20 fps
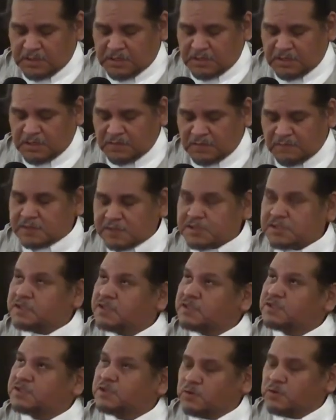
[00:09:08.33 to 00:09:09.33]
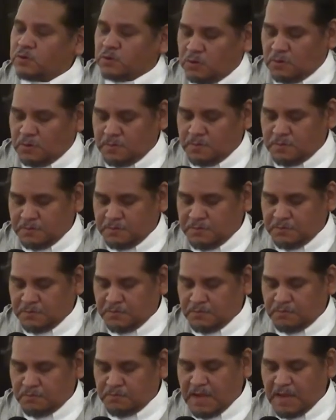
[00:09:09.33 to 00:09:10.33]
He envisioned a circle,
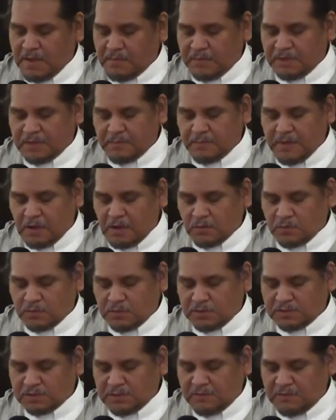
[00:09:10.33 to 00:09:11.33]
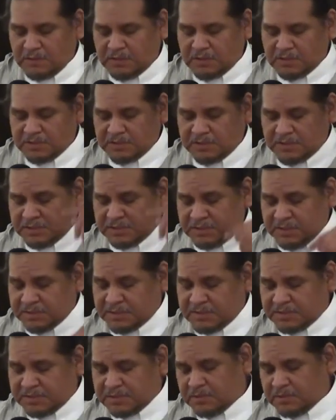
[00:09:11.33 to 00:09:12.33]
mapping the boundaries of Indigenous
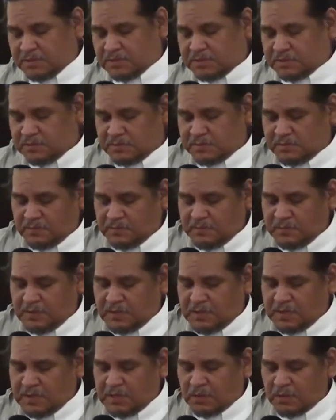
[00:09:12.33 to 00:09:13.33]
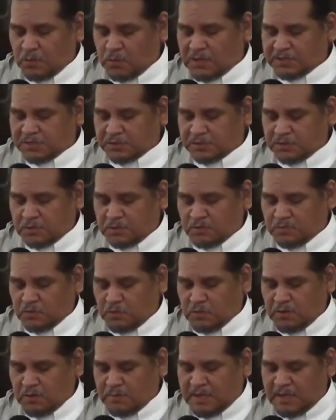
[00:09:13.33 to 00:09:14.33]
existence, and the Western
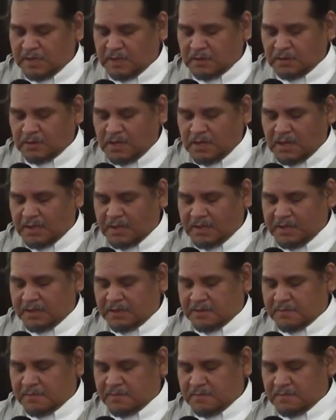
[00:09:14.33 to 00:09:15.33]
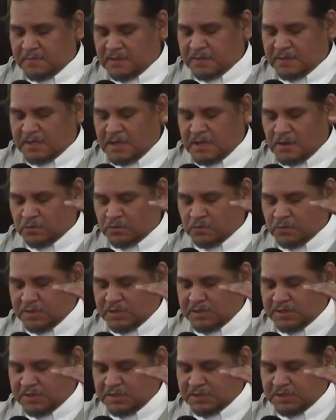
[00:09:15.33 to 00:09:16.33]
programmatic line
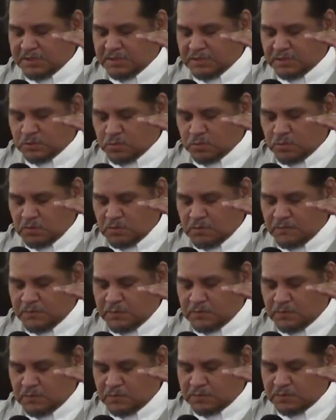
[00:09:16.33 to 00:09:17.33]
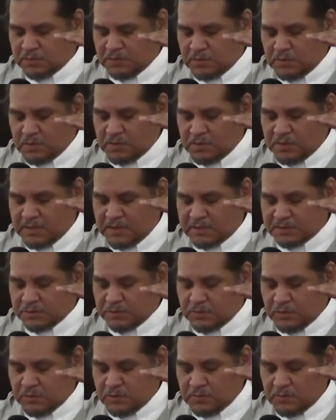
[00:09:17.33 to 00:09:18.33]
encountering Indigenous worldviews on that
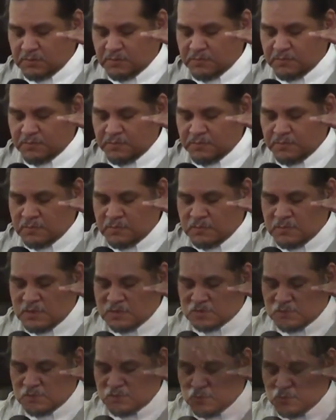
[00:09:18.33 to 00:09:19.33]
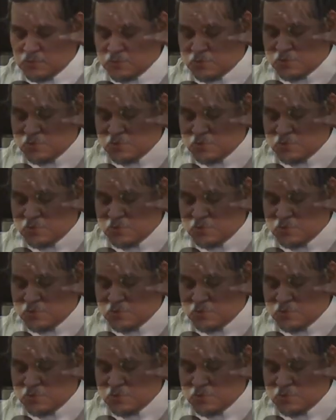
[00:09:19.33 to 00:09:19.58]
circle as a first